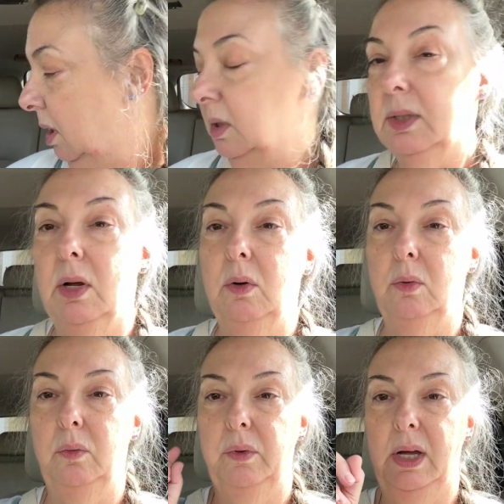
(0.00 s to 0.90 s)

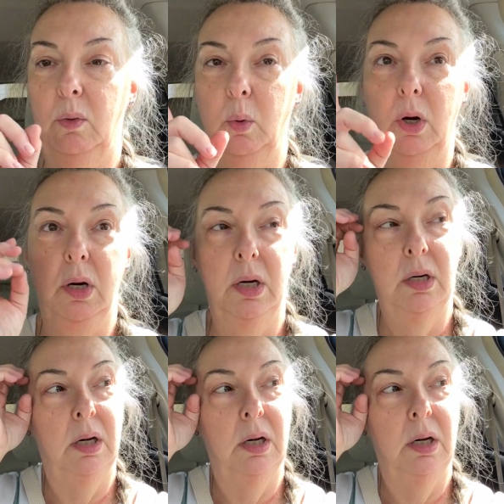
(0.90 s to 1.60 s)
So that'll work.